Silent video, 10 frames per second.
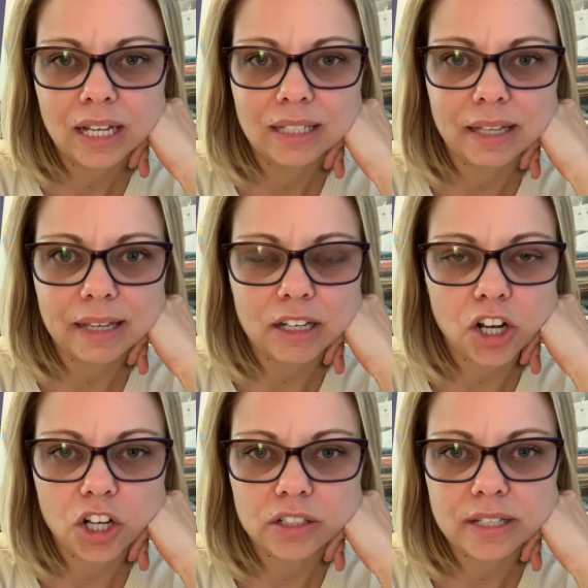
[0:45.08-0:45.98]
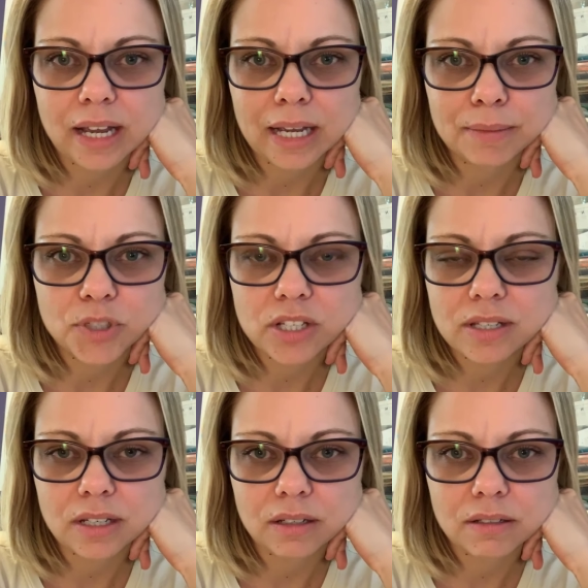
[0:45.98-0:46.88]
like at all time just
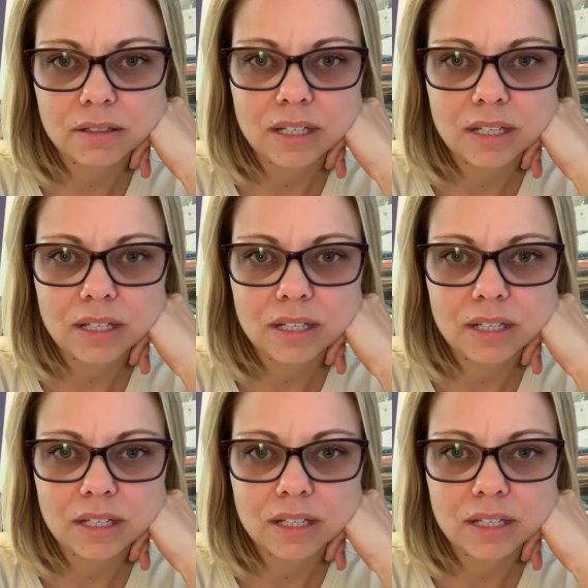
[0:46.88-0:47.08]
to